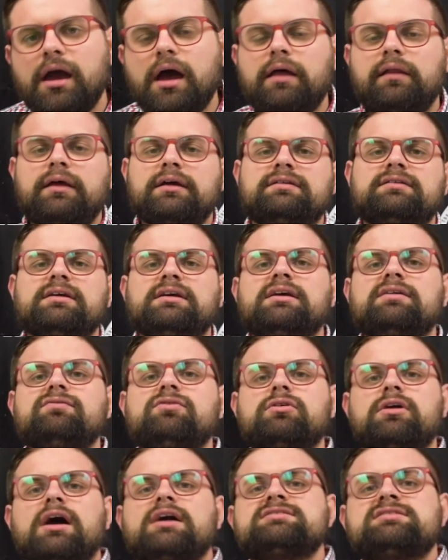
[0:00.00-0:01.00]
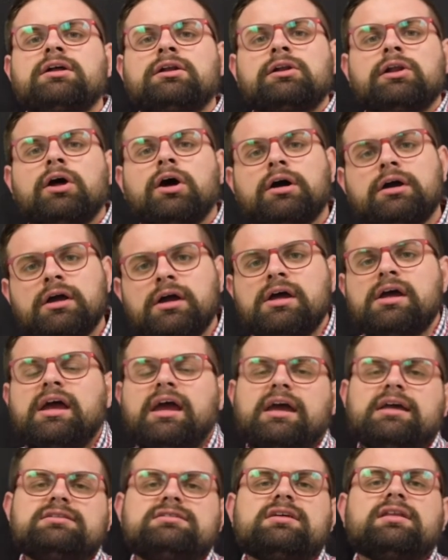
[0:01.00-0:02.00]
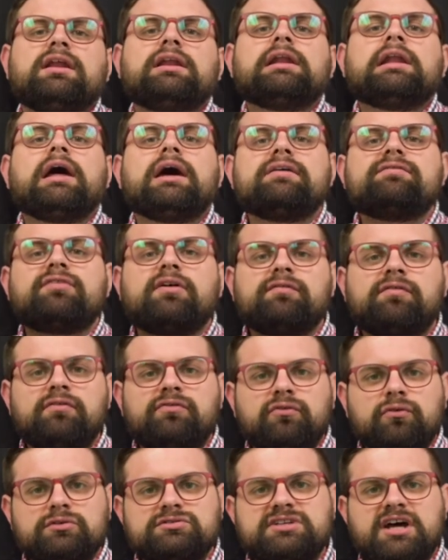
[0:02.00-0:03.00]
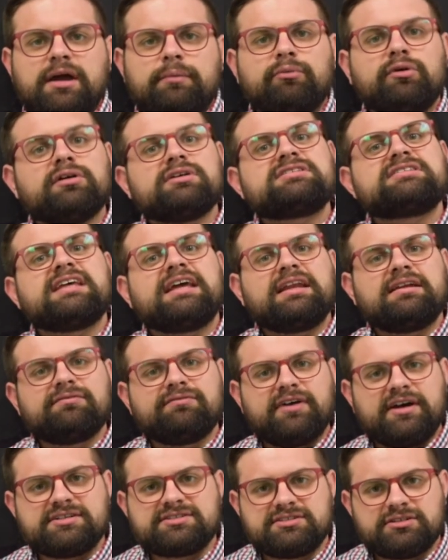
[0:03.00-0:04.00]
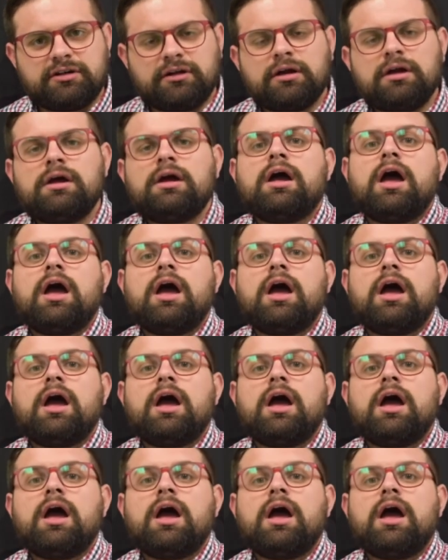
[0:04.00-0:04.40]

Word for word: I like to give you guys a look into the life of a full-time real estate investor.